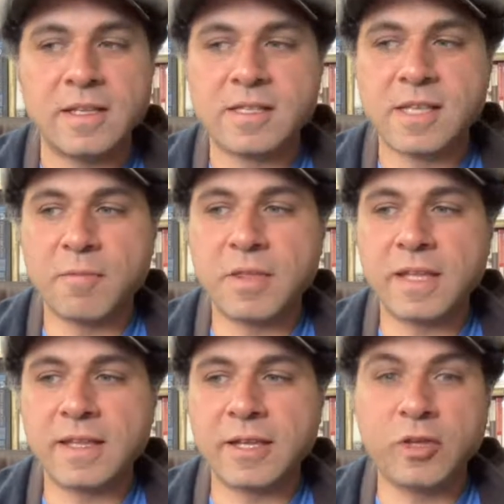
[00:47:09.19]

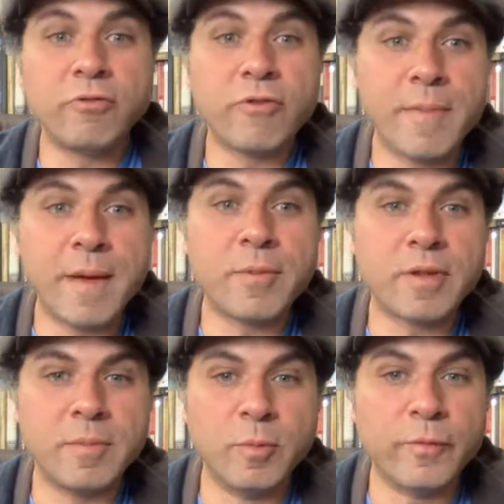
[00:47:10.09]
something that you remember
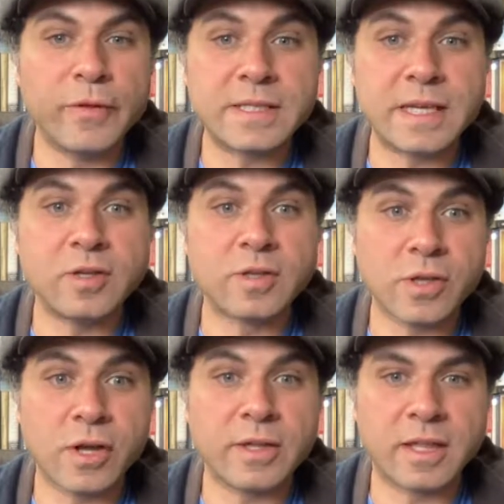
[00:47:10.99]
the movies that you
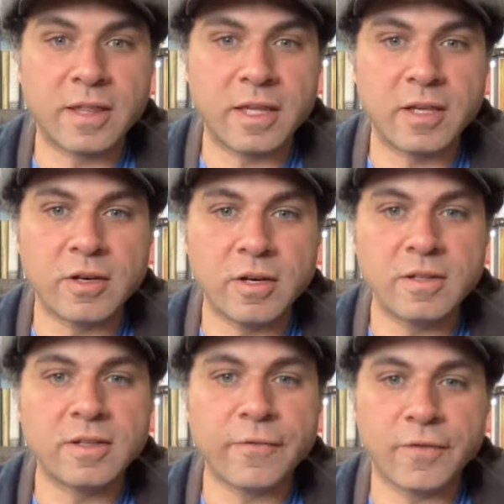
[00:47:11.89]
saw in the theater
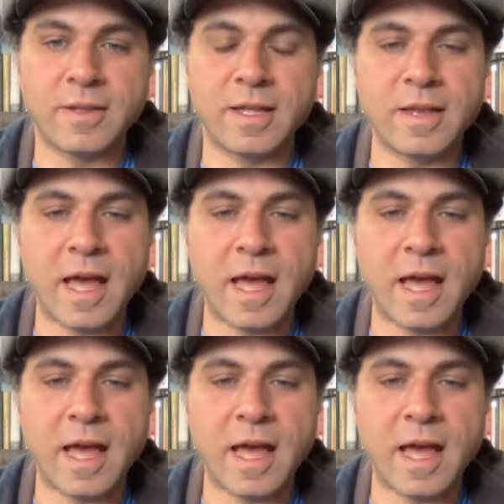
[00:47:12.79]
different than